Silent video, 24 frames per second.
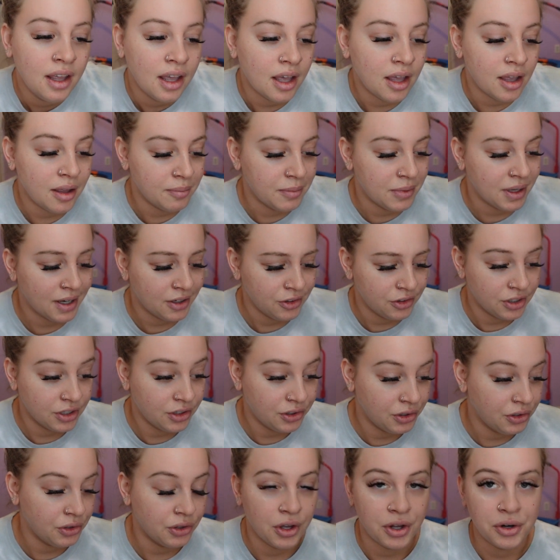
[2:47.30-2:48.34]
Um, I
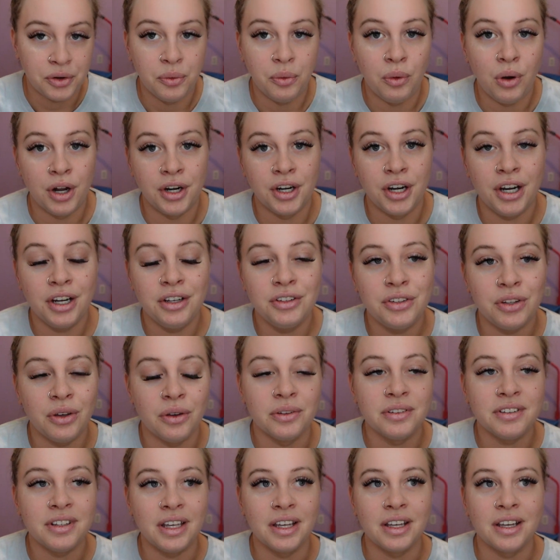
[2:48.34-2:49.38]
drink a lot of water, so I
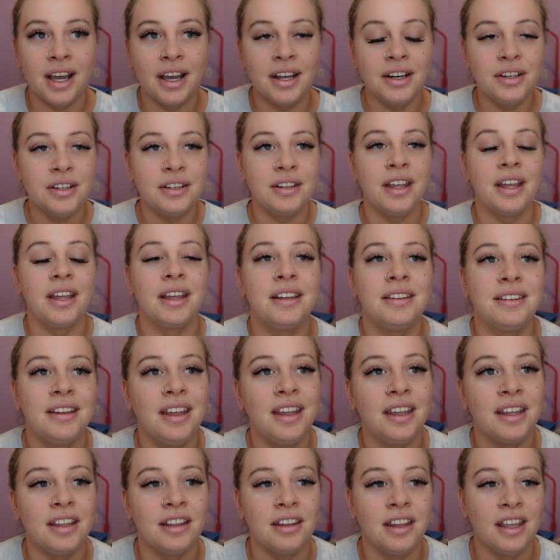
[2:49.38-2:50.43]
was like, kind of like,
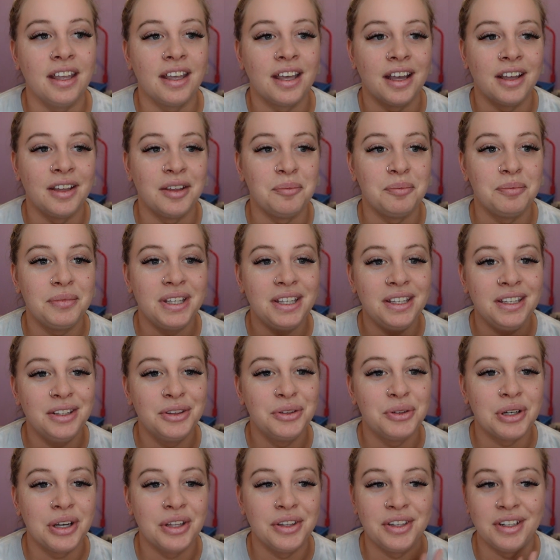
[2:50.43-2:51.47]
dang, like I peed
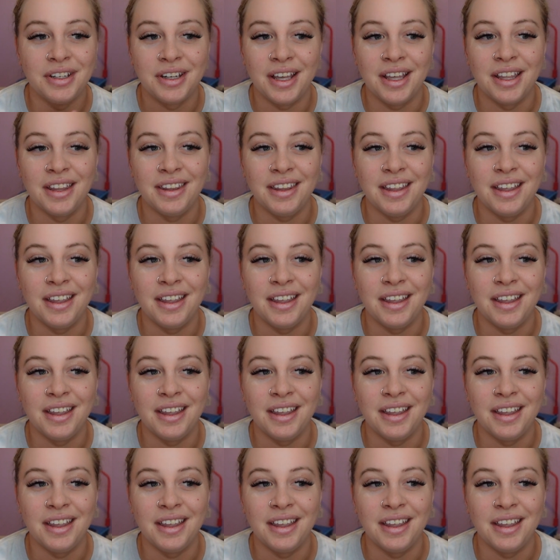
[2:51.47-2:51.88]
throughout the night.